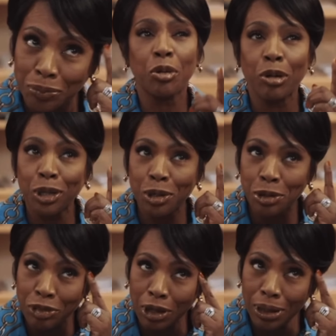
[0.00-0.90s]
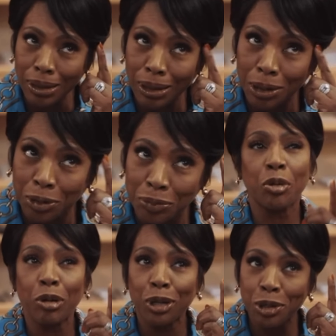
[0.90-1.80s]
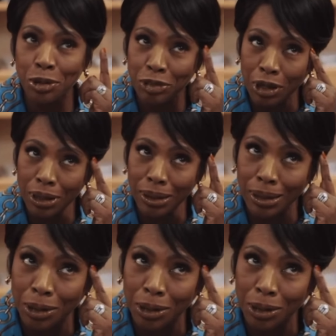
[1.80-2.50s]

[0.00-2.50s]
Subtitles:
as black men like to lie to themselves